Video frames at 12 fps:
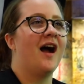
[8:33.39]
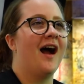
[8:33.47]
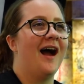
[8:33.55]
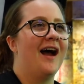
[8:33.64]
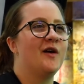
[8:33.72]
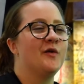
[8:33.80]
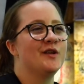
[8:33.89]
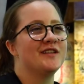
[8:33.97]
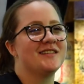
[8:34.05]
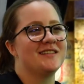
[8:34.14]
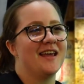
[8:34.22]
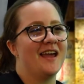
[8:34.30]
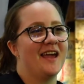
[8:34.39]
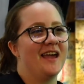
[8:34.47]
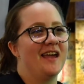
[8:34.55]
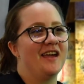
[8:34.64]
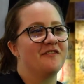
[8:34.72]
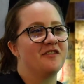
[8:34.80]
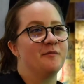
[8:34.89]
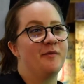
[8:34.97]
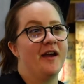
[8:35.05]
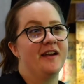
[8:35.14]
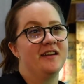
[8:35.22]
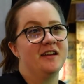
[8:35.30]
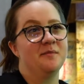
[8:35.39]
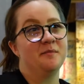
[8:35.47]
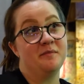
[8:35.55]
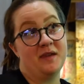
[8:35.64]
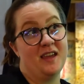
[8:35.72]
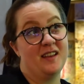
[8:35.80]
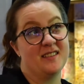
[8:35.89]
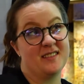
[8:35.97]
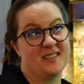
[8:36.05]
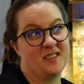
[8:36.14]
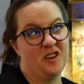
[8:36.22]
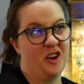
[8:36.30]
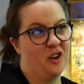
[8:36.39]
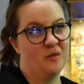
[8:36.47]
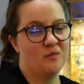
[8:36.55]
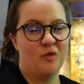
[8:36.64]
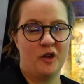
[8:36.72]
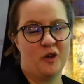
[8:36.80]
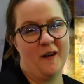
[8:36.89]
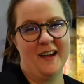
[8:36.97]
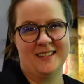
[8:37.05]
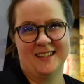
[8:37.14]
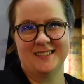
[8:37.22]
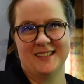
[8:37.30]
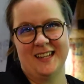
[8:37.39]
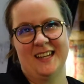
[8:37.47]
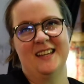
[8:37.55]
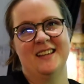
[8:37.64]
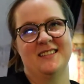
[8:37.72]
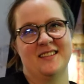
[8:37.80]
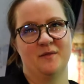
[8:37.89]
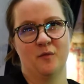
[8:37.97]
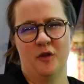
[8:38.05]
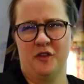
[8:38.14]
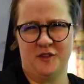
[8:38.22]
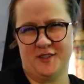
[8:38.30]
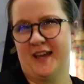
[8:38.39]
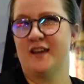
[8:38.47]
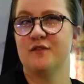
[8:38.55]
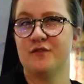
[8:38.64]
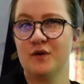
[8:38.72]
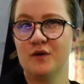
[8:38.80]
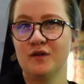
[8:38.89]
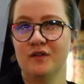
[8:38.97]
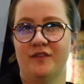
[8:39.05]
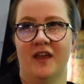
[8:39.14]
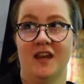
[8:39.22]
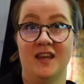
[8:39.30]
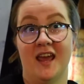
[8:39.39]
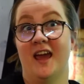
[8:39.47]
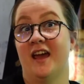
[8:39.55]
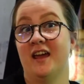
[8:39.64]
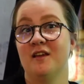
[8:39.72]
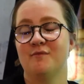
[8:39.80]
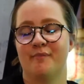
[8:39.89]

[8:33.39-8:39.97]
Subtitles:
I would say if the branding means, what your identity is and what you stand for, then yay.